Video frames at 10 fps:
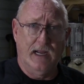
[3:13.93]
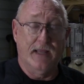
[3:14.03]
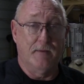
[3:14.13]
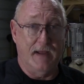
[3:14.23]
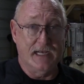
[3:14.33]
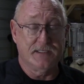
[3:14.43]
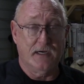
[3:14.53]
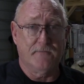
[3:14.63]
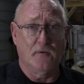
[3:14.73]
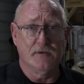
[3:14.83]
and the mass
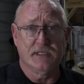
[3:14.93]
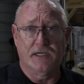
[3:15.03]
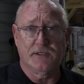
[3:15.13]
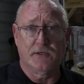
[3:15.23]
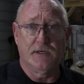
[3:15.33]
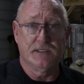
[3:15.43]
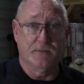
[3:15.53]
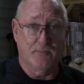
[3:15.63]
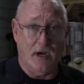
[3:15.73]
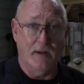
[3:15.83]
airflow sensor is the
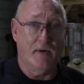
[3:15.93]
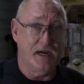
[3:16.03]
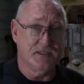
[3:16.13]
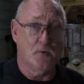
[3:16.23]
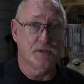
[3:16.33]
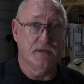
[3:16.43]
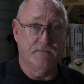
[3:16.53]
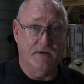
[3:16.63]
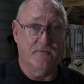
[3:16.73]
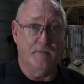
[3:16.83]
primary source of
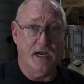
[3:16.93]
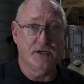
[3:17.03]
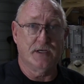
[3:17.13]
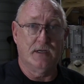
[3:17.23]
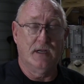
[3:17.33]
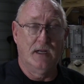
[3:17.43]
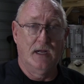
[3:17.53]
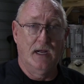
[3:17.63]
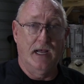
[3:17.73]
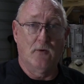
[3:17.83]
information
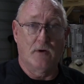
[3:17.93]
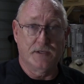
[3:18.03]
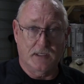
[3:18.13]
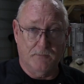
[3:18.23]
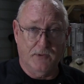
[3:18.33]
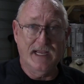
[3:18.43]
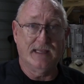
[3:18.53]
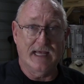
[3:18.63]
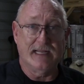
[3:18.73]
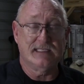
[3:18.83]
in order to complete
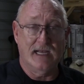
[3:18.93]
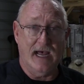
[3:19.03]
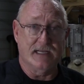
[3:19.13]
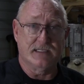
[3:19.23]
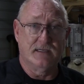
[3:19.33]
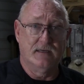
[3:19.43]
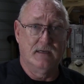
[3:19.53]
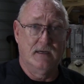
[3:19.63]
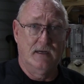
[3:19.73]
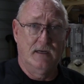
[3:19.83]
that test.
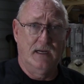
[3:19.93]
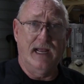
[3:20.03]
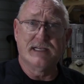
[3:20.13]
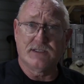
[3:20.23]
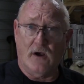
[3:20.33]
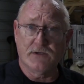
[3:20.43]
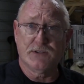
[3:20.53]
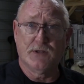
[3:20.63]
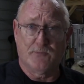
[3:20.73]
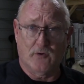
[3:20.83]
It's
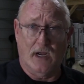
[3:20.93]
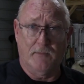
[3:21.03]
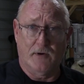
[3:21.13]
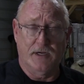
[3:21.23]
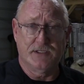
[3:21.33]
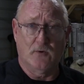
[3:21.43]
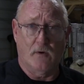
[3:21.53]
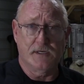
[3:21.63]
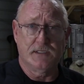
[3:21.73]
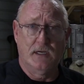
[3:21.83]
also the primary
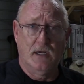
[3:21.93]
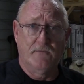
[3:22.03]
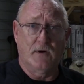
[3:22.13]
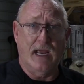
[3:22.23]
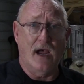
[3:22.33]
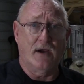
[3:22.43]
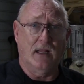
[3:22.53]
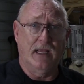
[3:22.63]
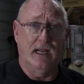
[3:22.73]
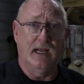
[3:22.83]
source for
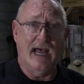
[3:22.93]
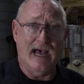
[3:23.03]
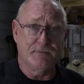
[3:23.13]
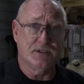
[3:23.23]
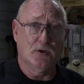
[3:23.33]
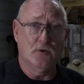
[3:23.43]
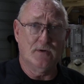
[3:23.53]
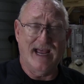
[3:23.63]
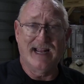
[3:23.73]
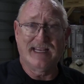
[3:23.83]
calculating
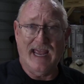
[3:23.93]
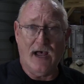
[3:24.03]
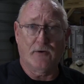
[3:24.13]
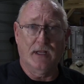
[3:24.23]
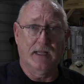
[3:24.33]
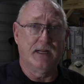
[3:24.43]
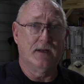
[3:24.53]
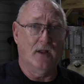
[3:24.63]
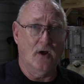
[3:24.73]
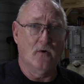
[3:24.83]
absolute and
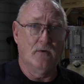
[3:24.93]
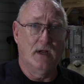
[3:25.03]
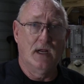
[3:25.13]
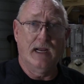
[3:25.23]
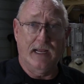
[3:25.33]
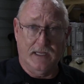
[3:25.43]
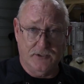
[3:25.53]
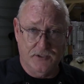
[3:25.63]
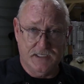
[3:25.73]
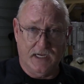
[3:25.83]
calculated load
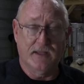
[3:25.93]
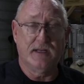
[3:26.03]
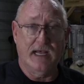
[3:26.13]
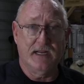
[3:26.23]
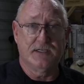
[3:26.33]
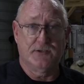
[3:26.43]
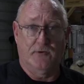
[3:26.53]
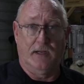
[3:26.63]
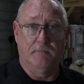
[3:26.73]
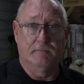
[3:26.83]
that you see in the data
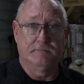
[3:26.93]
stream.